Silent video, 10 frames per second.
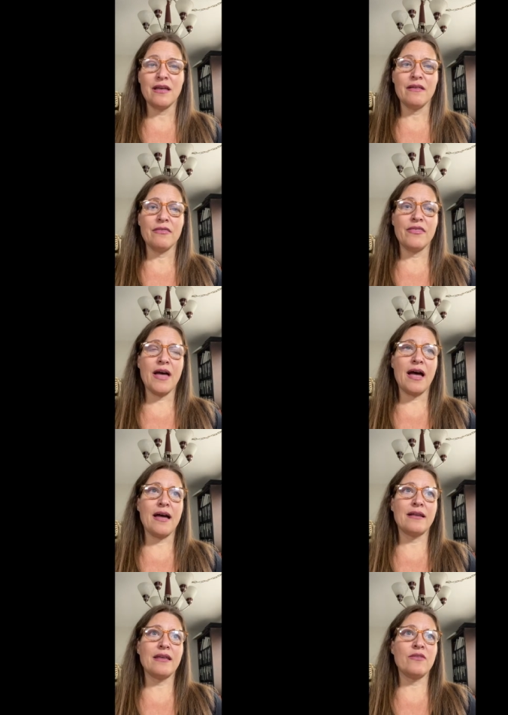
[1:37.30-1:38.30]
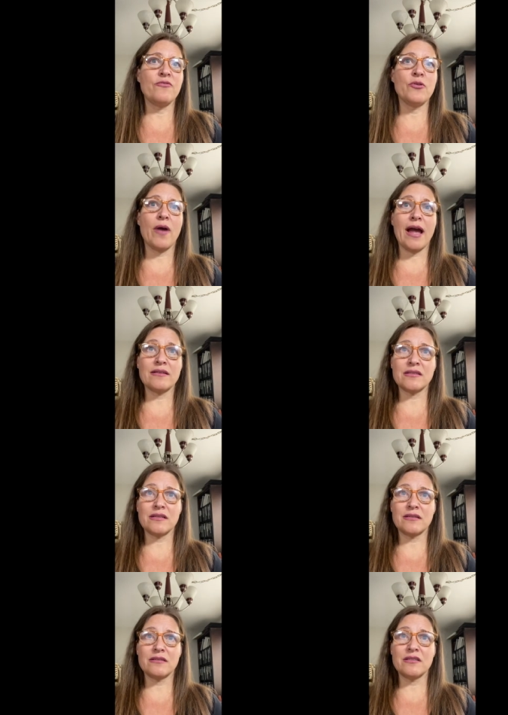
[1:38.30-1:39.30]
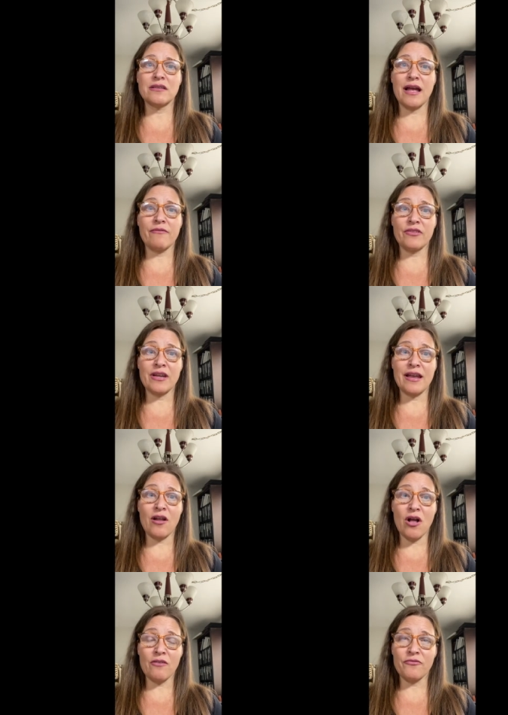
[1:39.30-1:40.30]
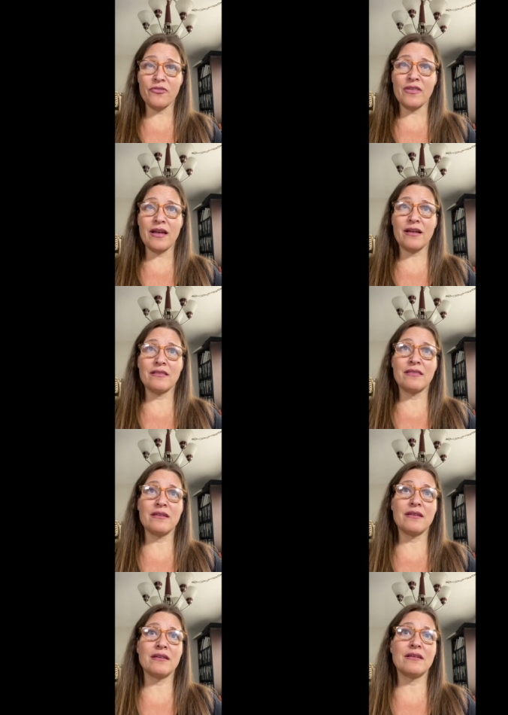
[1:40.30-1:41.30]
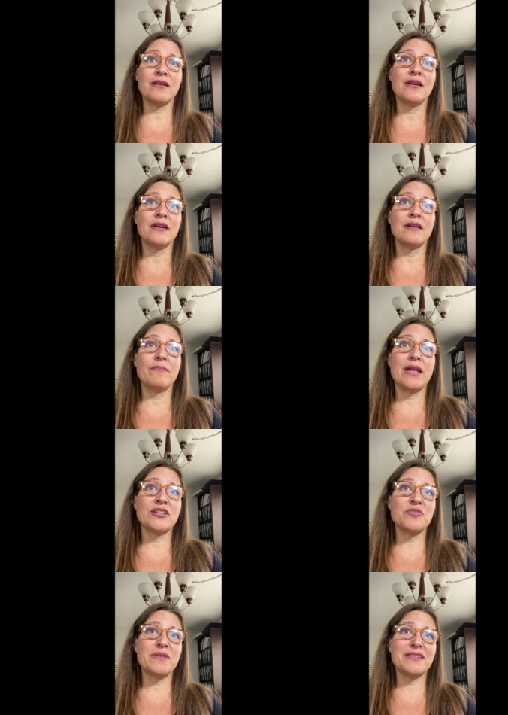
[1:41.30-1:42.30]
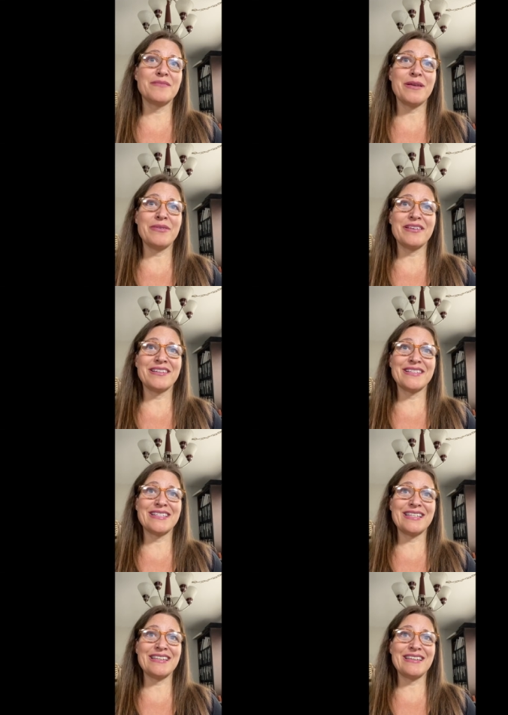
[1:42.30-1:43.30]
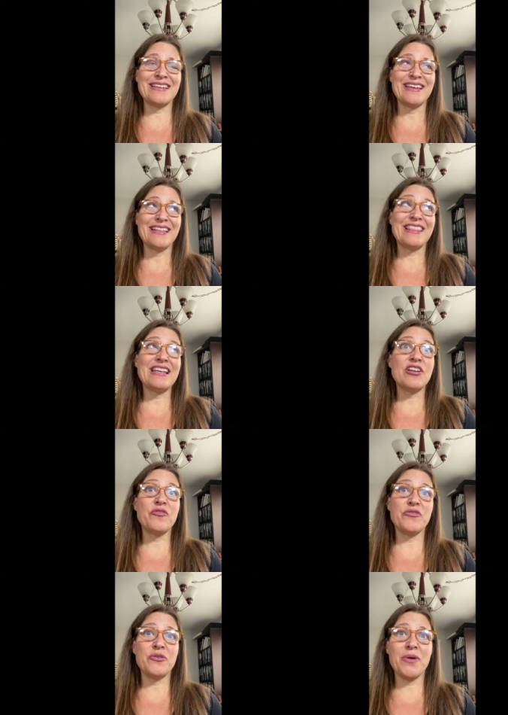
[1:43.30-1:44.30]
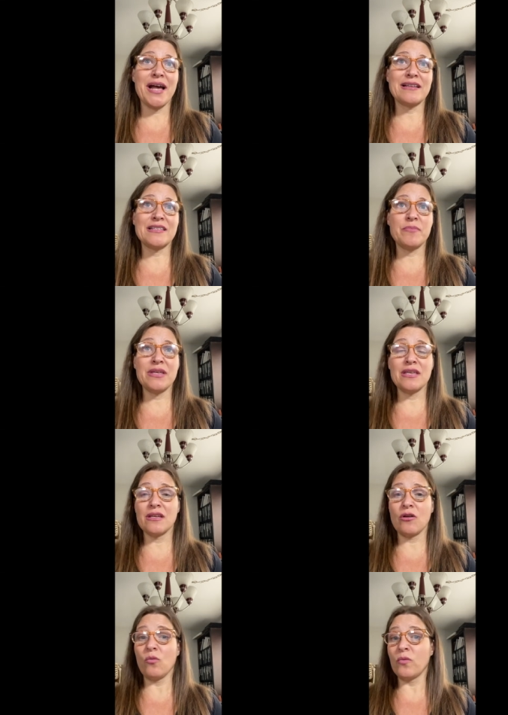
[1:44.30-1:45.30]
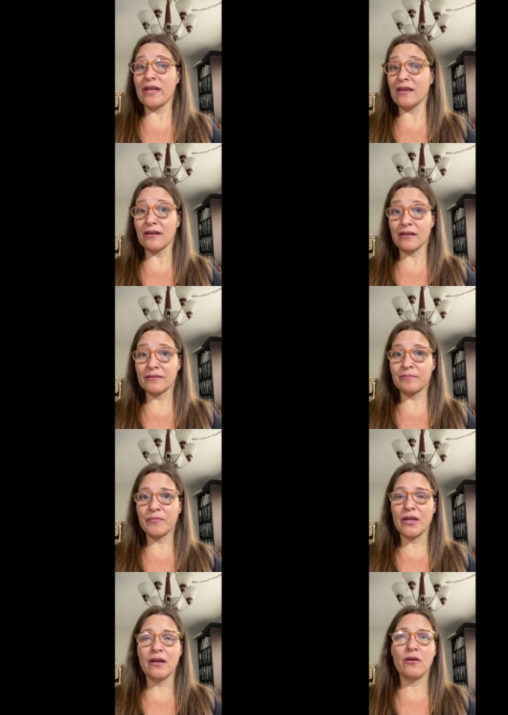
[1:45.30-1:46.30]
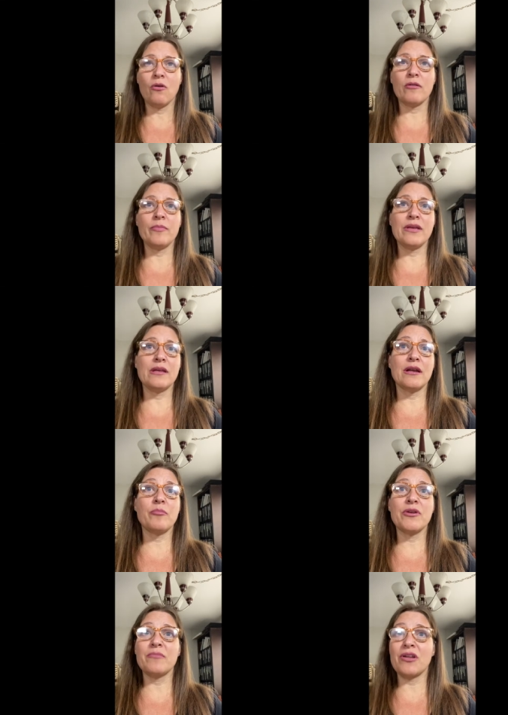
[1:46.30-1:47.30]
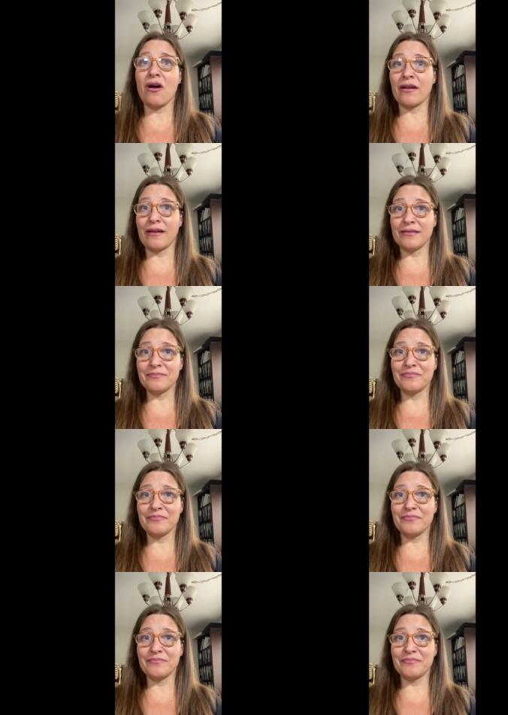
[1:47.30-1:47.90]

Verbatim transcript: that if you ask to have the night off that the management is maybe going to see think of you as being weak or being a prima donna